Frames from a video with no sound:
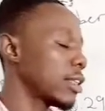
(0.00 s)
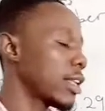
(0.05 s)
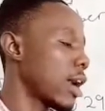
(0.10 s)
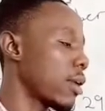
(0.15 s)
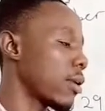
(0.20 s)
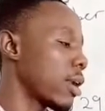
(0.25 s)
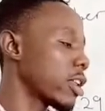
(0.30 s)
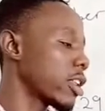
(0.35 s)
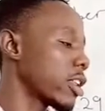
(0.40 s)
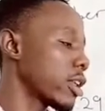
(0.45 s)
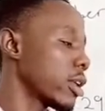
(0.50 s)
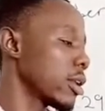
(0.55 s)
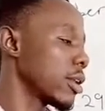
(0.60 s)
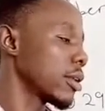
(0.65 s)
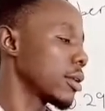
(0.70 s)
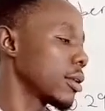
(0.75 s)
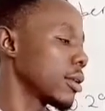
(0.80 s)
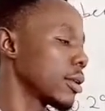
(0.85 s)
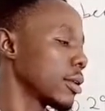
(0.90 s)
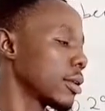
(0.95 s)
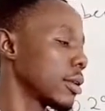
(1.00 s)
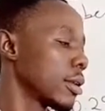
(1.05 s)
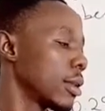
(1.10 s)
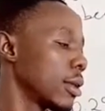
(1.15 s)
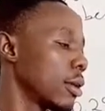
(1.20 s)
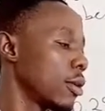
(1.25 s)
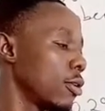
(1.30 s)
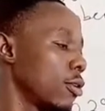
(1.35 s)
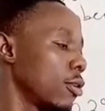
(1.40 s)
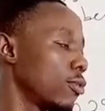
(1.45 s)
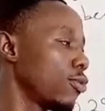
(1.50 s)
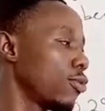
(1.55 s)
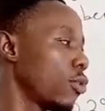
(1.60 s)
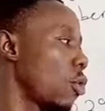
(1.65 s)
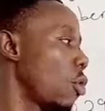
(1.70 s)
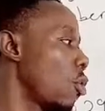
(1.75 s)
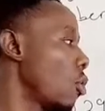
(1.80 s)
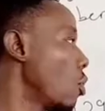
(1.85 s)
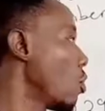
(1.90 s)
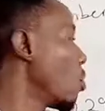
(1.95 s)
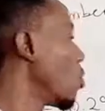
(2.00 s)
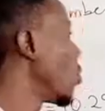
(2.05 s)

direction for